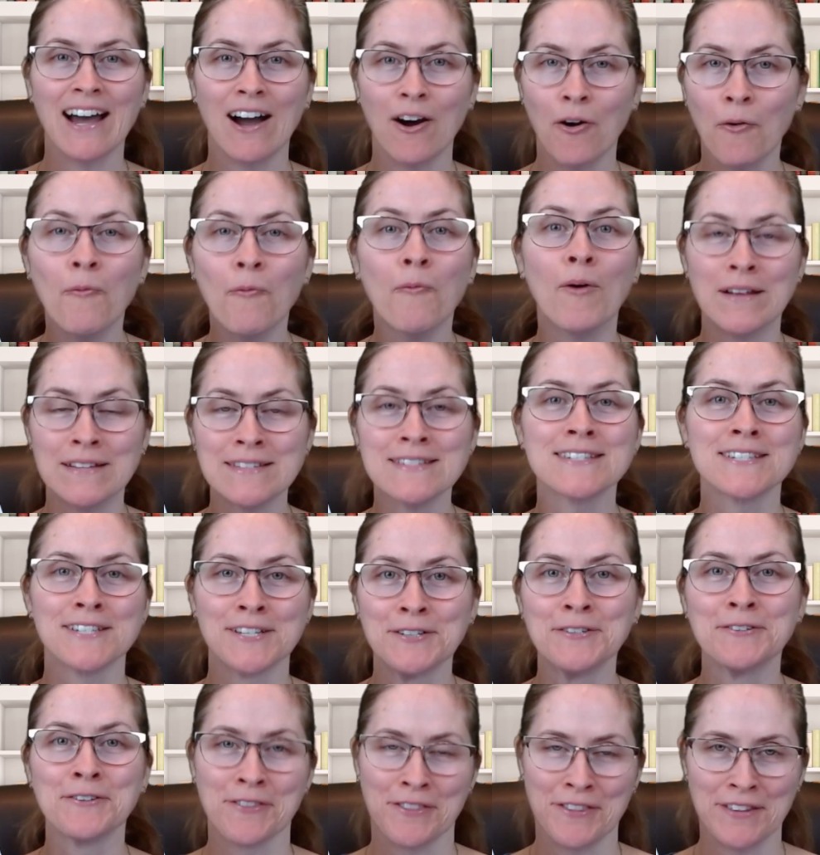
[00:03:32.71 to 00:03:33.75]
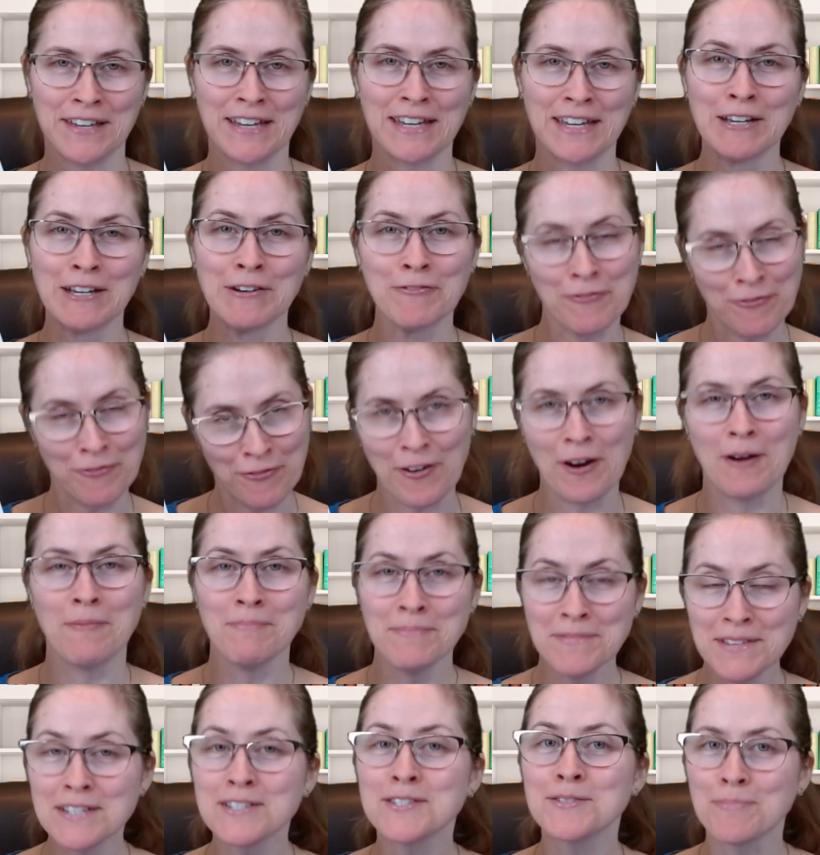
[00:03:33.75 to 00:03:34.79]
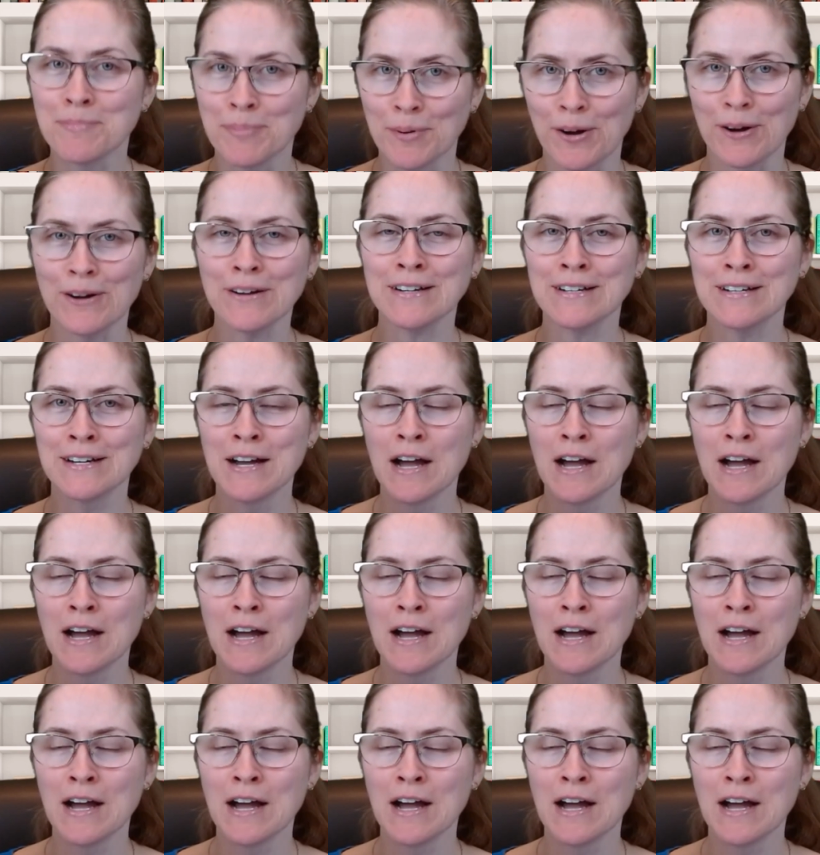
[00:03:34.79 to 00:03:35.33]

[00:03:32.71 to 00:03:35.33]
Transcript: one single thing from this book,